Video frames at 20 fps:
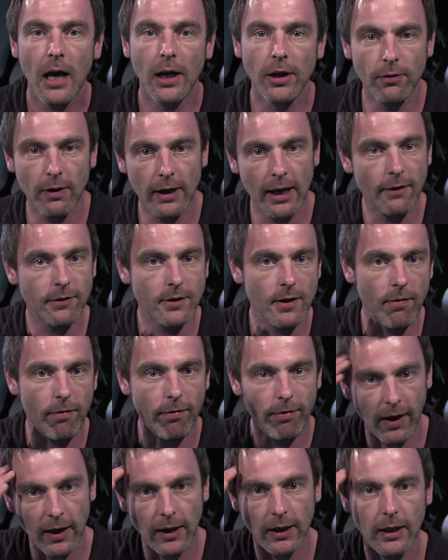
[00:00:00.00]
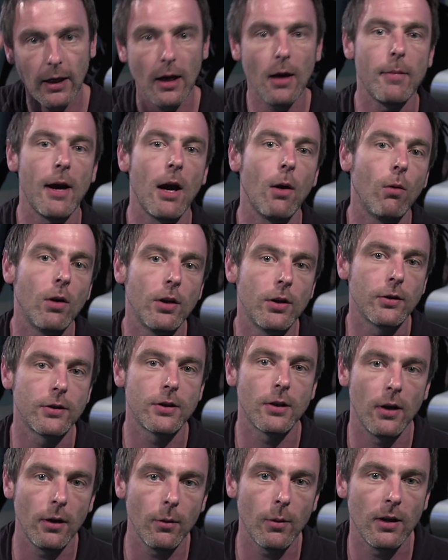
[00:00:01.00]
You really have to think about what you're
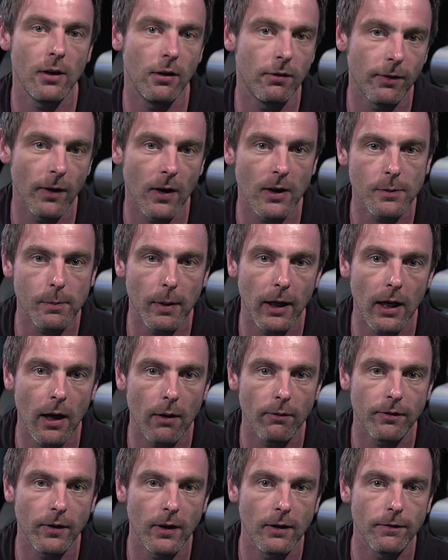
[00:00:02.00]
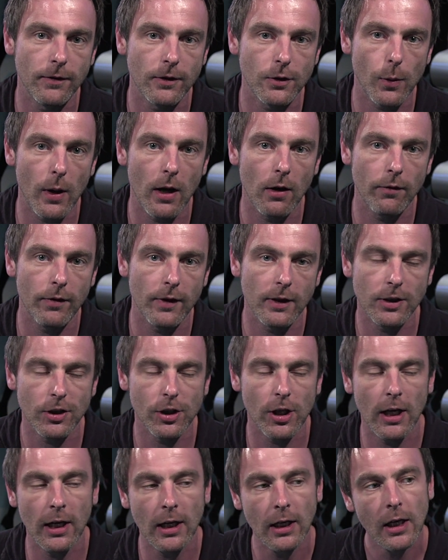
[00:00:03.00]
doing when you first pick up FIFA 12
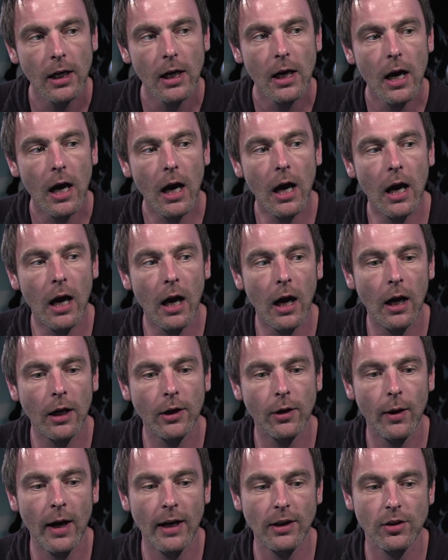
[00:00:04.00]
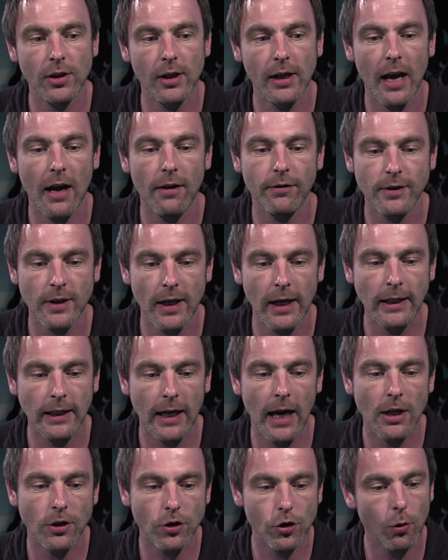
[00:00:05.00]
this year. You actually have to
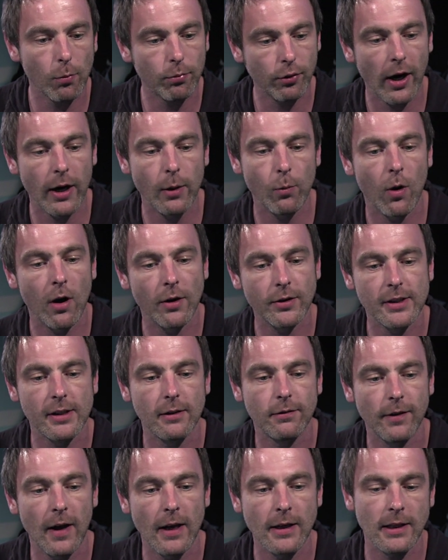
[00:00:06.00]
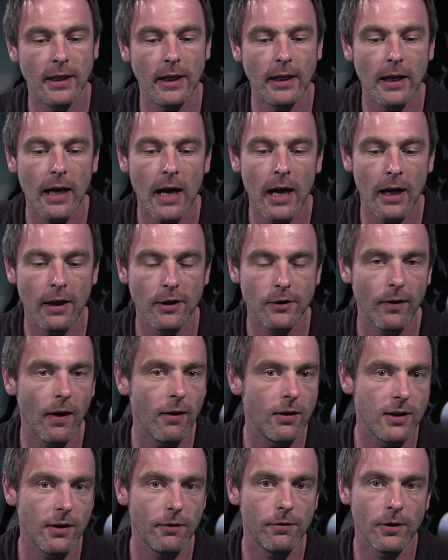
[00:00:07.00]
engage your brain whilst defending, and it's
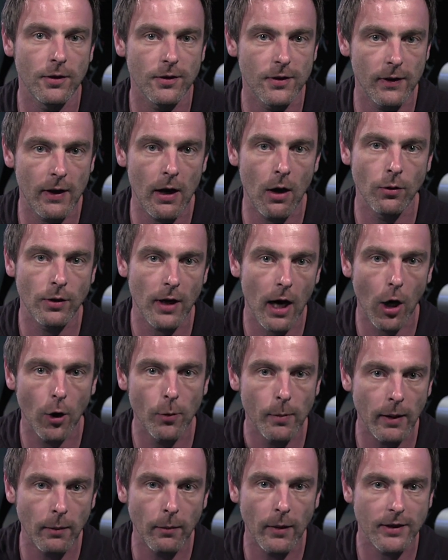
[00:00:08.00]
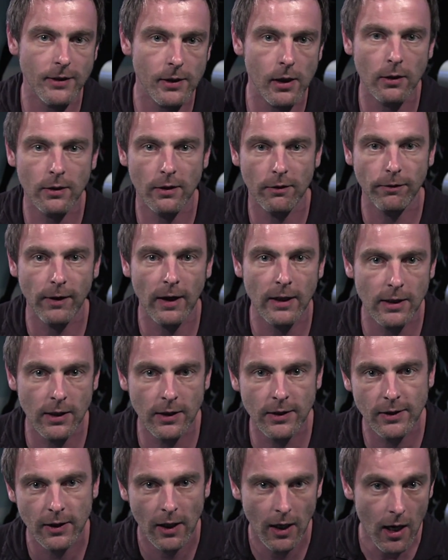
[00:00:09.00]
very different to the old homing missile
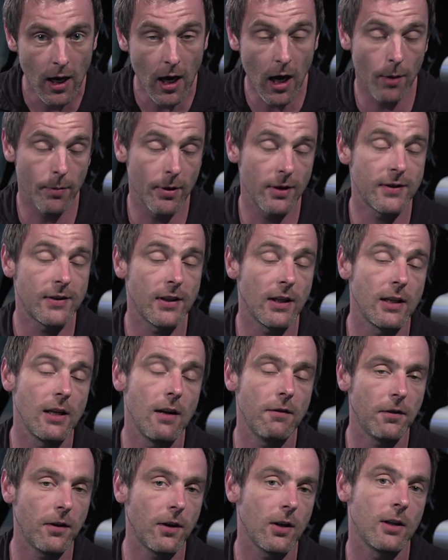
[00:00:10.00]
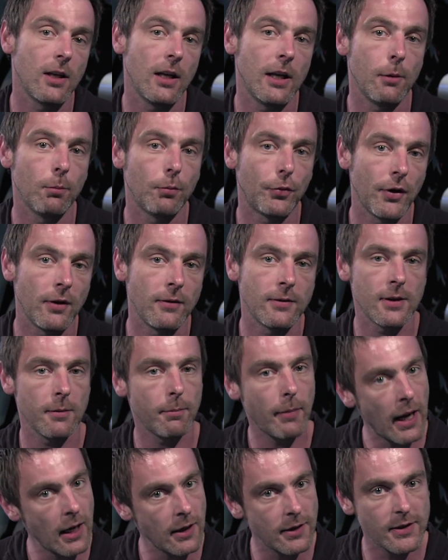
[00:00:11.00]
defenders, but significantly improves the
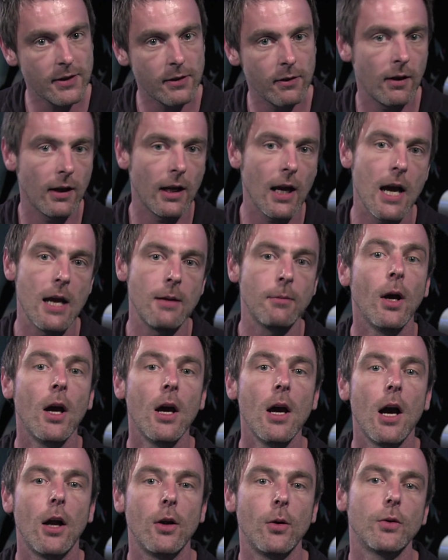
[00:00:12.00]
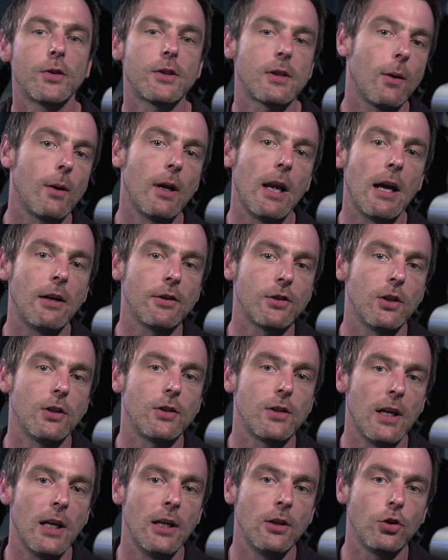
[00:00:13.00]
balance of the game and also allows you
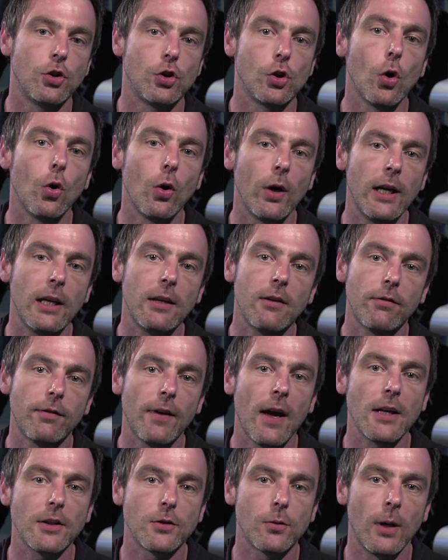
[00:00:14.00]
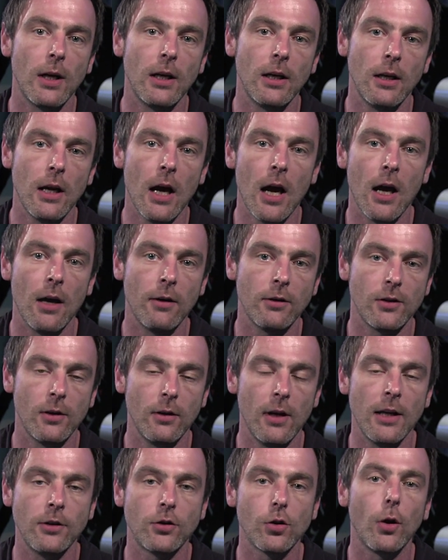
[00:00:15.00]
to enjoy the fact
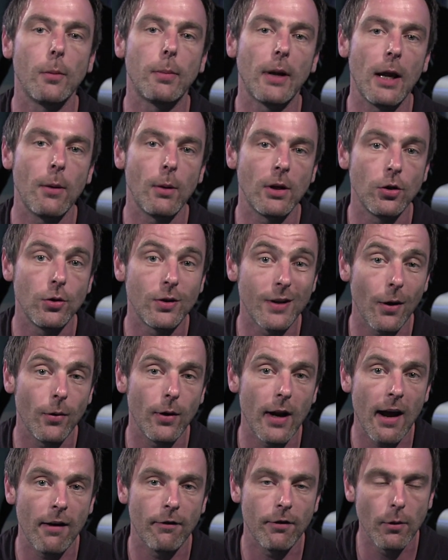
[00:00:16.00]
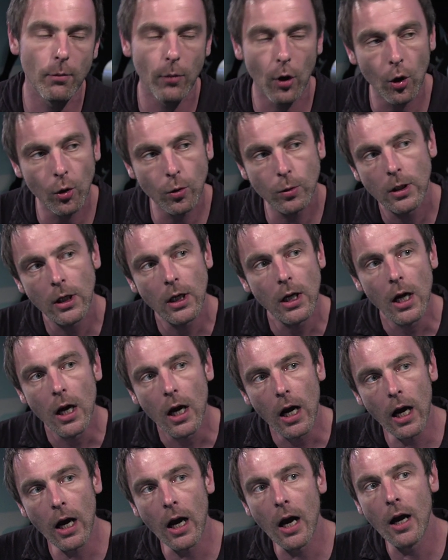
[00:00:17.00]
enjoy play when you don't have the ball.
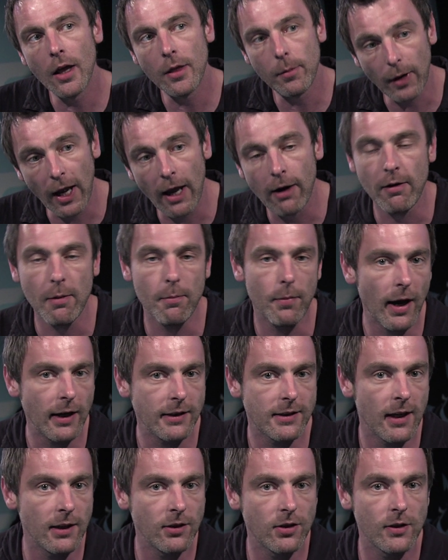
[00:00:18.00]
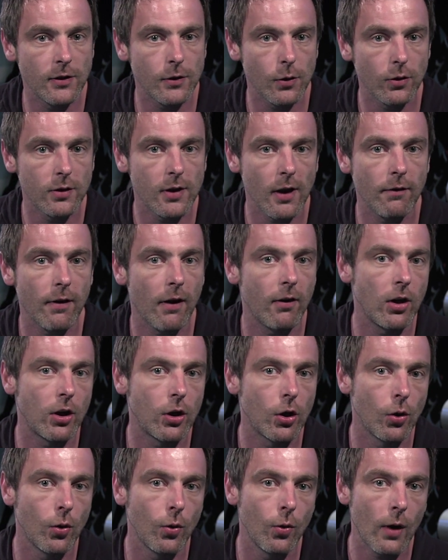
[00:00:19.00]
The player impact engine is also very
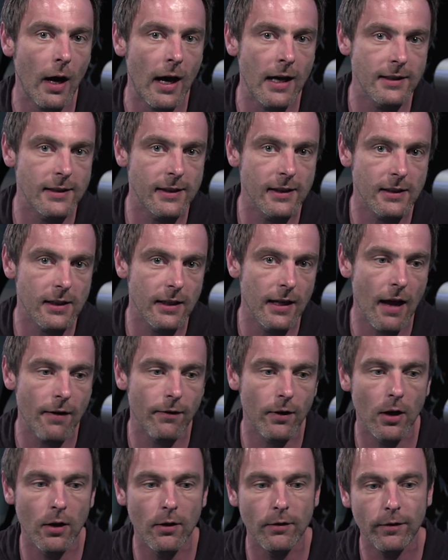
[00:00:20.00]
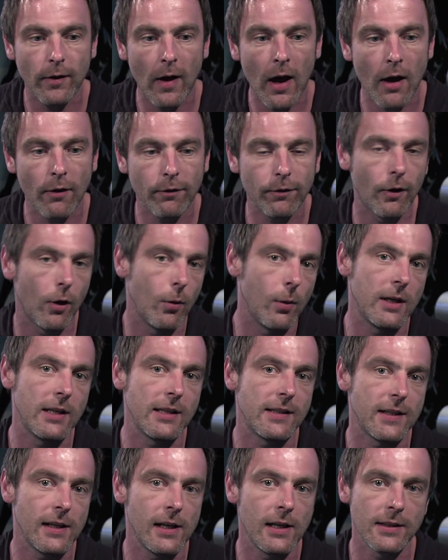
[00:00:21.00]
cool, adds this level of
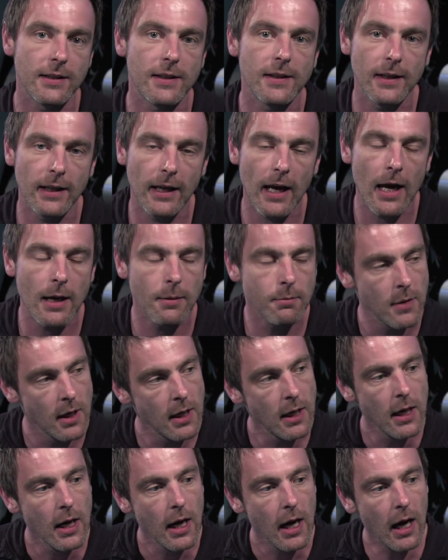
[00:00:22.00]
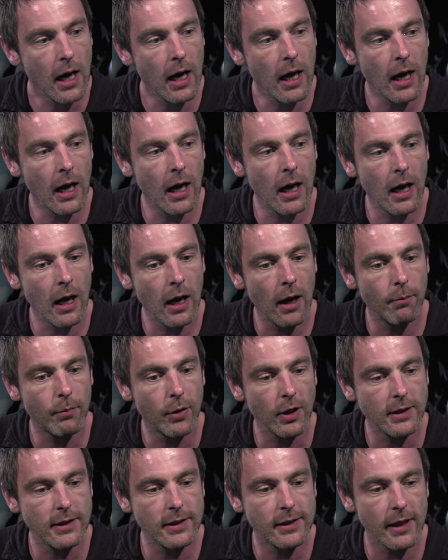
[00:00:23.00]
fluidity into the game.
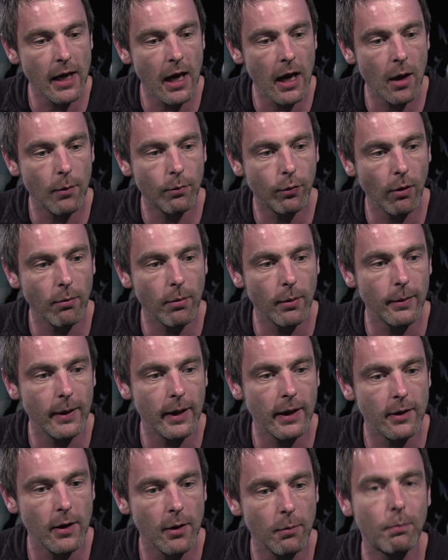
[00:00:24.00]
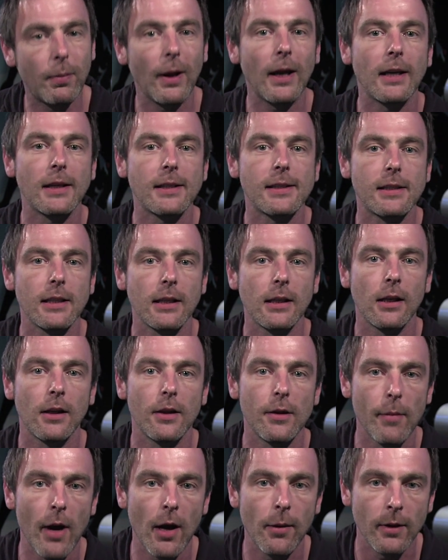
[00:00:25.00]
But probably the biggest deal
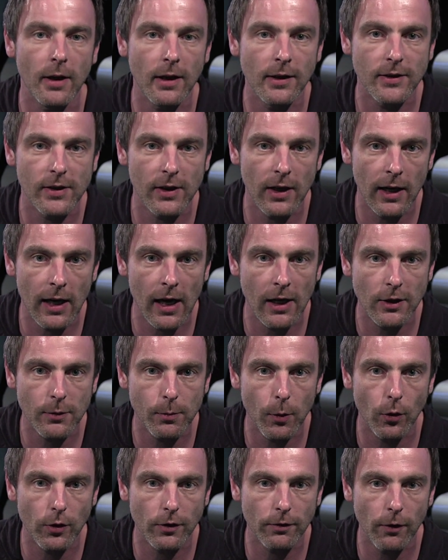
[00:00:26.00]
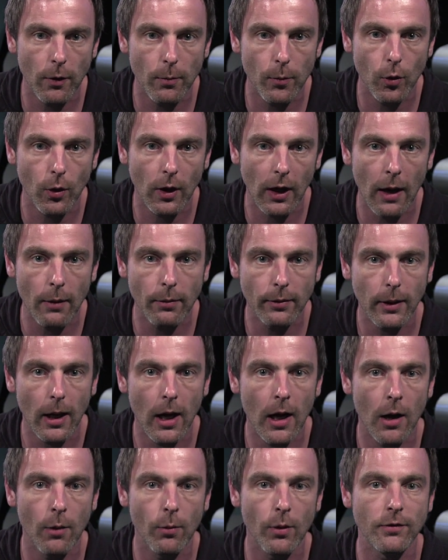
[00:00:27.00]
at the moment is the EA Sports Football
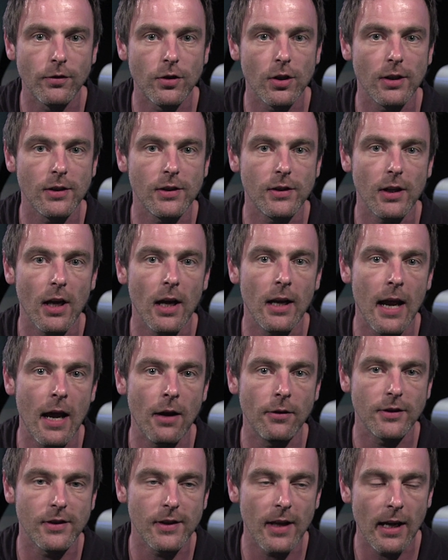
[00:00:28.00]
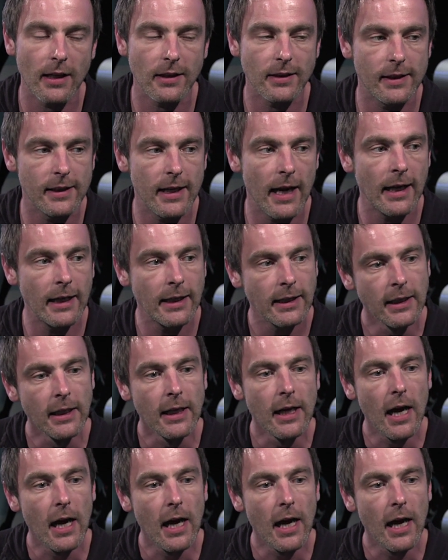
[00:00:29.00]
Club. We've just announced that today.